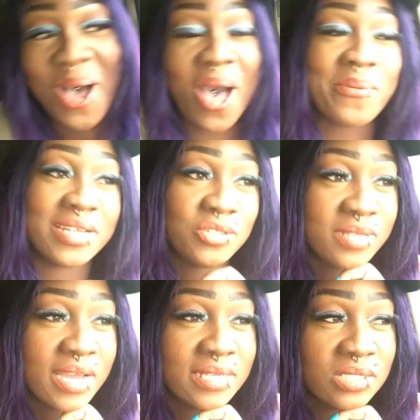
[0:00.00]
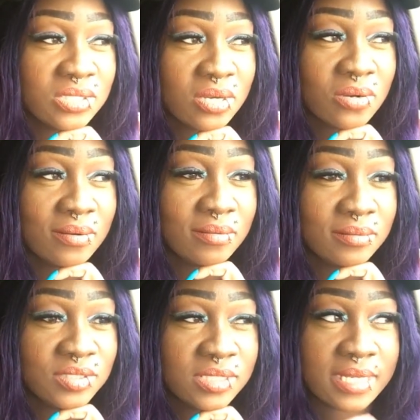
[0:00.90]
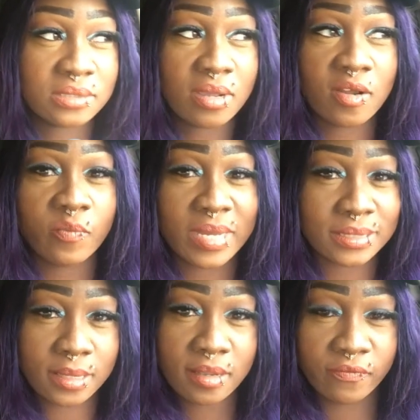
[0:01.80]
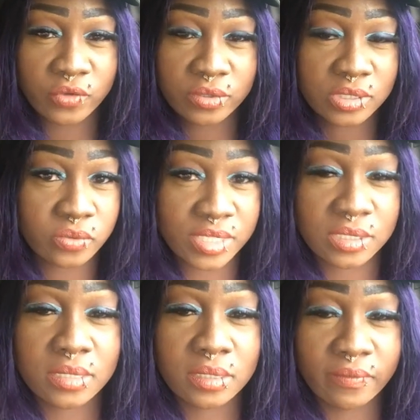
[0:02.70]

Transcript: All right, you guys, so should I start off by saying viewer discretion is